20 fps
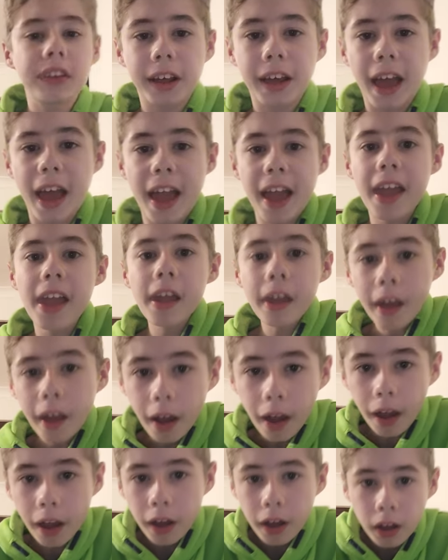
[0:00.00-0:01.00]
again,
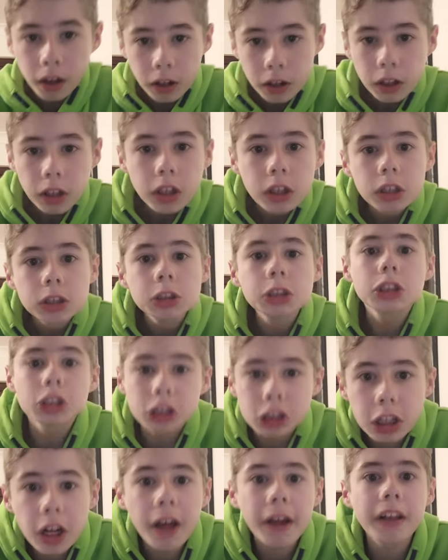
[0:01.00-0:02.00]

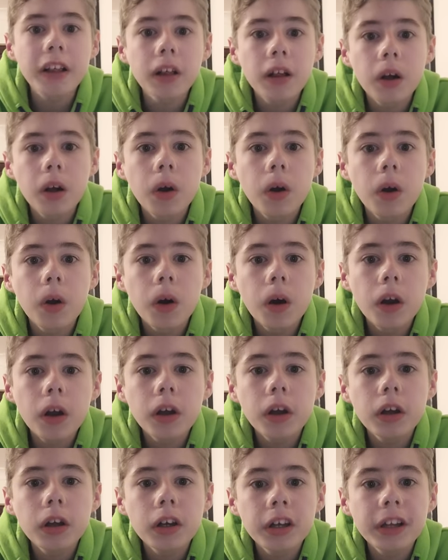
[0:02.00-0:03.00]
just like
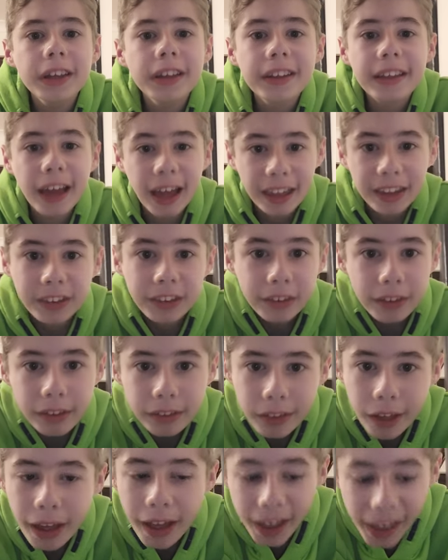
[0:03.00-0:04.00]

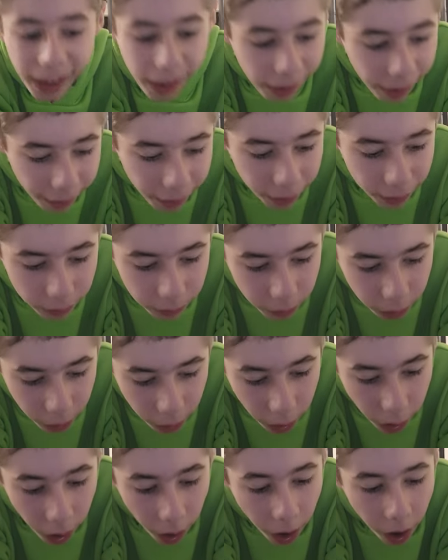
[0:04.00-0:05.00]
yesterday.
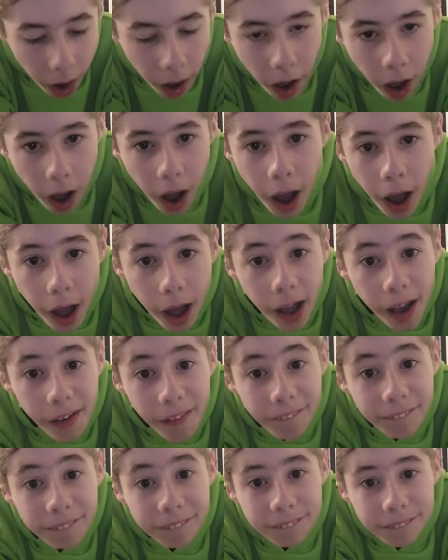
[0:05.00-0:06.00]

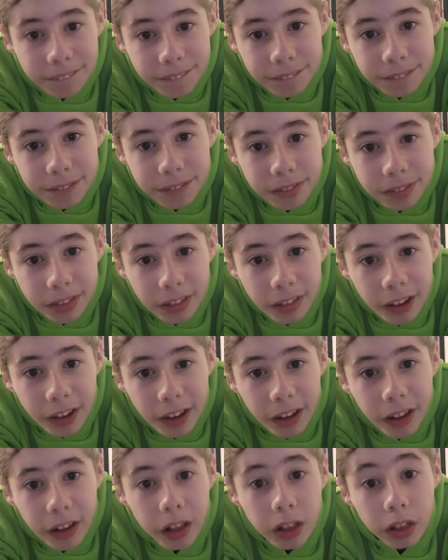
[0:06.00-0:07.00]

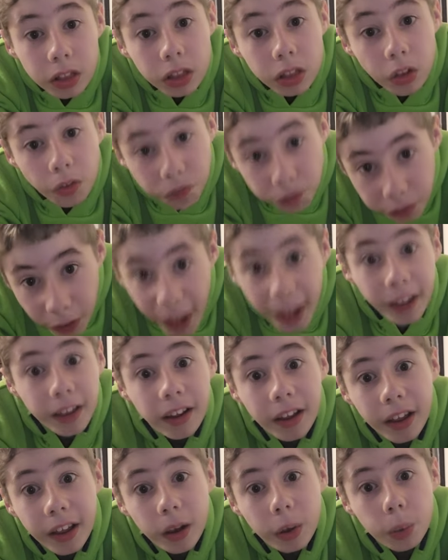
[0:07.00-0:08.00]
The
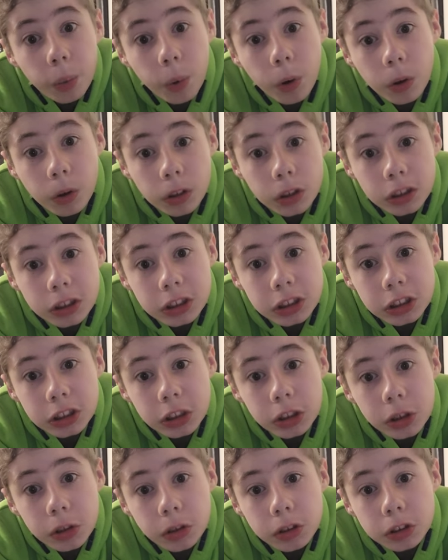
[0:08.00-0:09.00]
thing it was
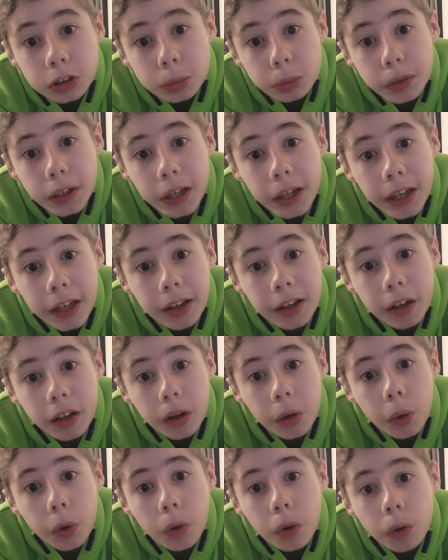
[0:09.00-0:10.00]
going to be,
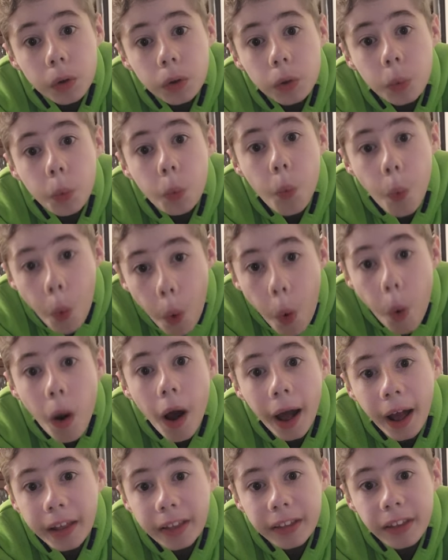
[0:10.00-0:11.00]
the war
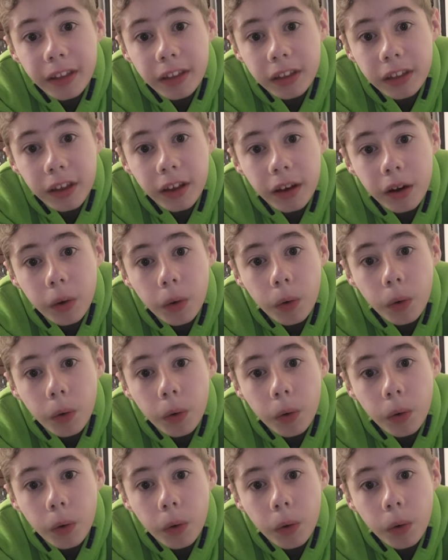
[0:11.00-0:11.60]
ended.